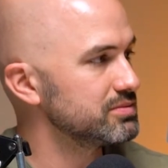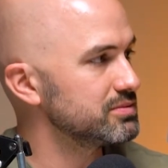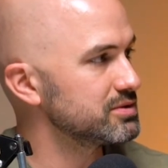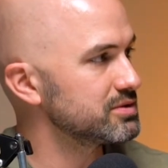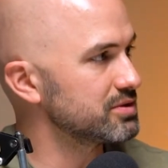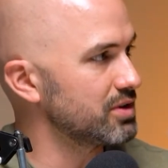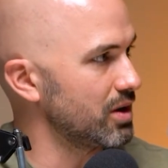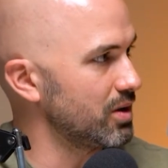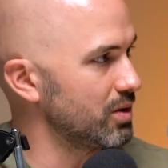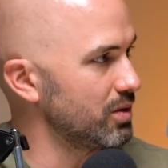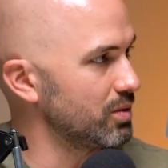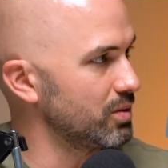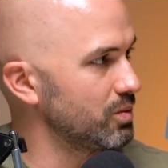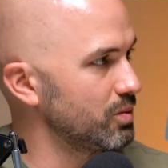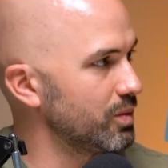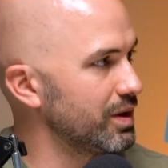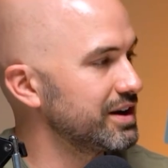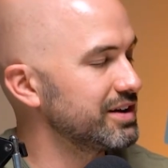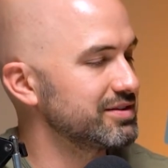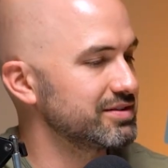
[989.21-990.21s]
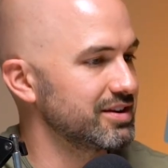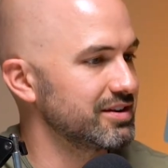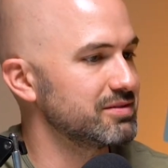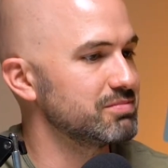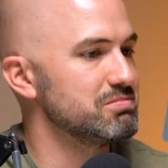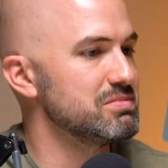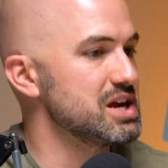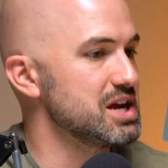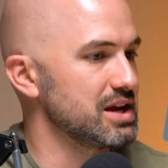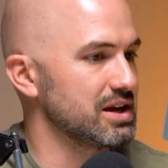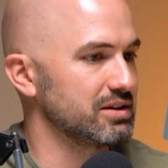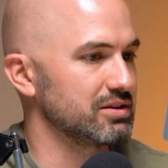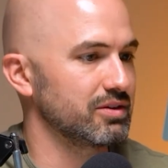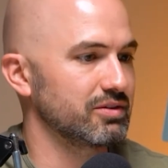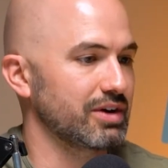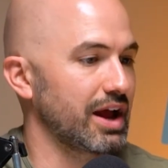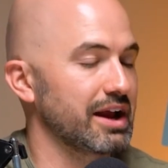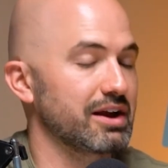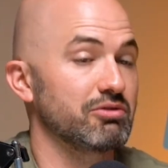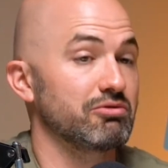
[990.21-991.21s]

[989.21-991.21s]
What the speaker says: So what does this mean? Right?